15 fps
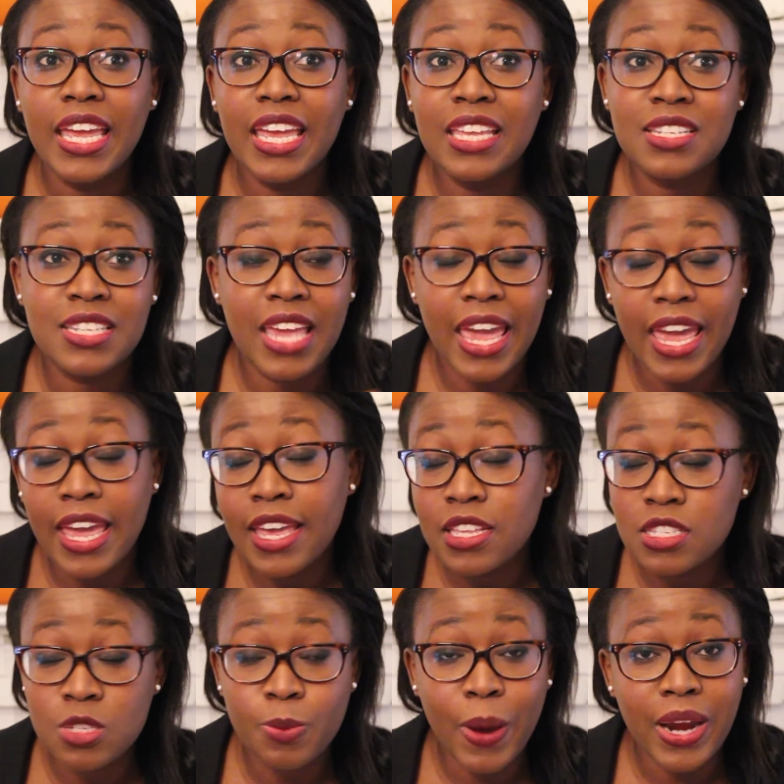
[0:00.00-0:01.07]
it's A,
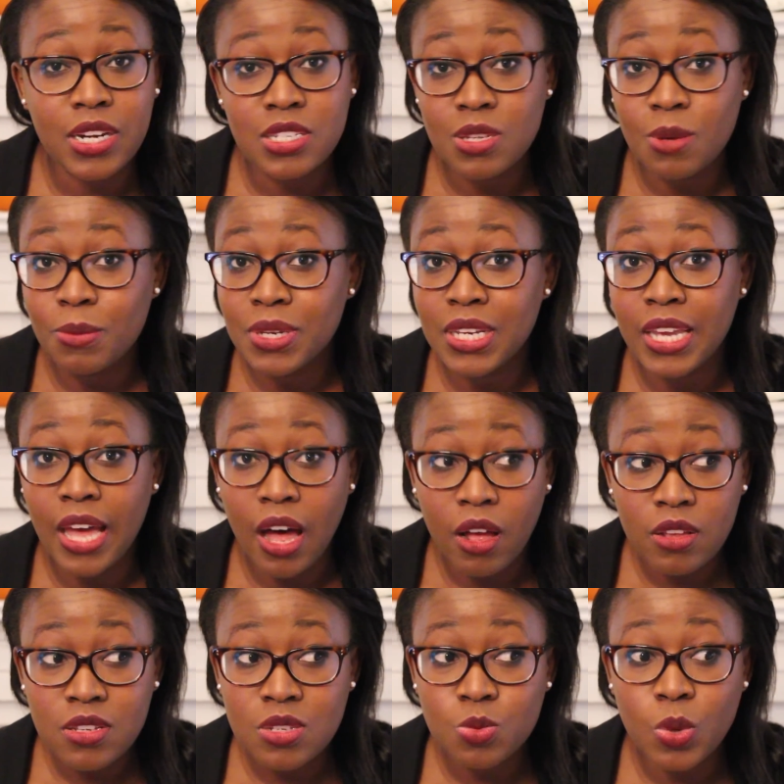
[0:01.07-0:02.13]
inspire somebody
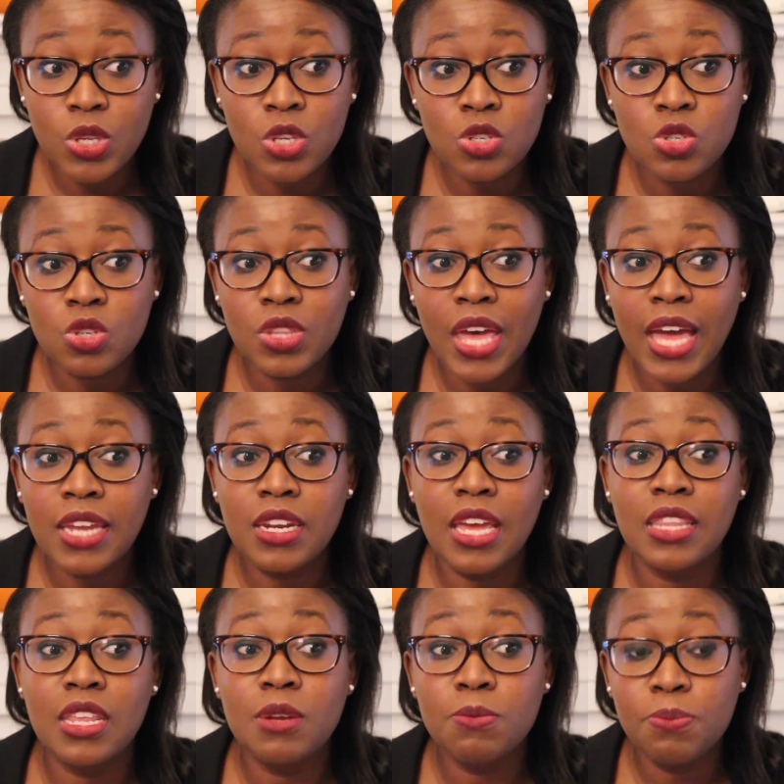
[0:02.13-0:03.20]
else when you do that,
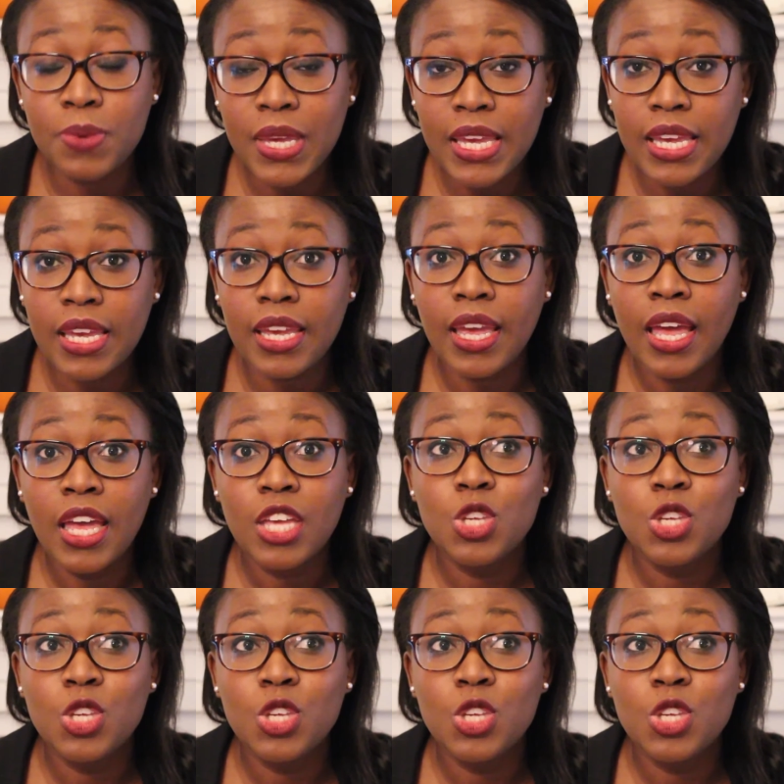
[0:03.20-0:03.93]
and then B,